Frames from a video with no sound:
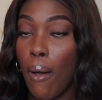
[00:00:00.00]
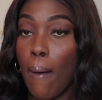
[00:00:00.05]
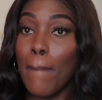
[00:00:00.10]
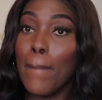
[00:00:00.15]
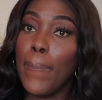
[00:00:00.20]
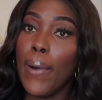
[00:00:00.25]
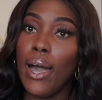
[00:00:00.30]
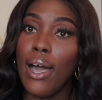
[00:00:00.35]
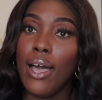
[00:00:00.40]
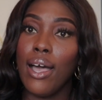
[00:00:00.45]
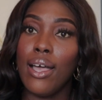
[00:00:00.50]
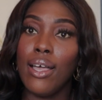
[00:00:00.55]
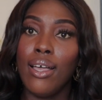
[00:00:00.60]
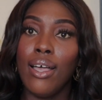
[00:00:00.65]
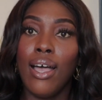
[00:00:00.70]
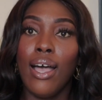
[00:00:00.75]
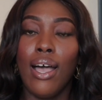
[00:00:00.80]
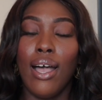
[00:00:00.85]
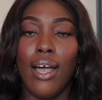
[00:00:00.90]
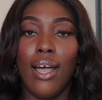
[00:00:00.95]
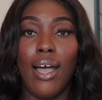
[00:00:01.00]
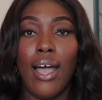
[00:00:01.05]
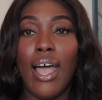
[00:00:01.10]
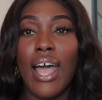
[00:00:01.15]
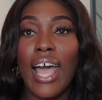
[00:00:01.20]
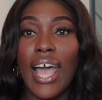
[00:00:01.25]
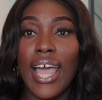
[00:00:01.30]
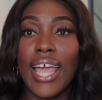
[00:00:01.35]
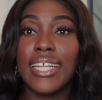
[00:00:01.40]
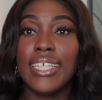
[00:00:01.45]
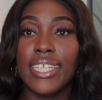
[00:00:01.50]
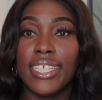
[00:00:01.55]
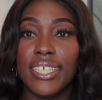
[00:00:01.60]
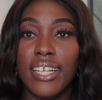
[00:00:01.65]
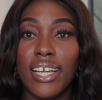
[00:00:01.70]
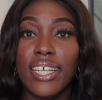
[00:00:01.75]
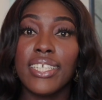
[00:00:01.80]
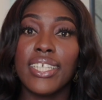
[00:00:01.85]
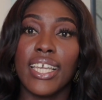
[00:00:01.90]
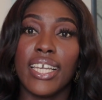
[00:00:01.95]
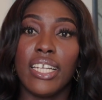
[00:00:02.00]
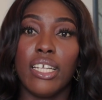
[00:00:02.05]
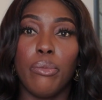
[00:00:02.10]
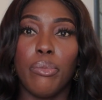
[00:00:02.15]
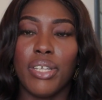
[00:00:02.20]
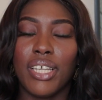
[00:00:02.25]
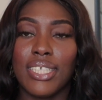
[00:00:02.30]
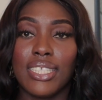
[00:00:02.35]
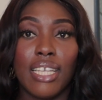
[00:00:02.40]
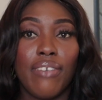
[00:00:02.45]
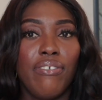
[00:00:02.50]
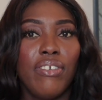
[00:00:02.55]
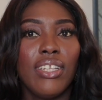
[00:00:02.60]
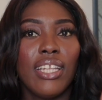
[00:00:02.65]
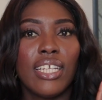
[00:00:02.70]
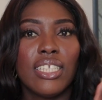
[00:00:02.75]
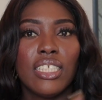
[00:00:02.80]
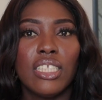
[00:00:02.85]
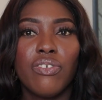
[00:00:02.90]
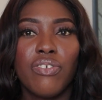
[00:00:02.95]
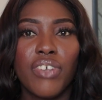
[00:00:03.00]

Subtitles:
but I did not get it because I feel like this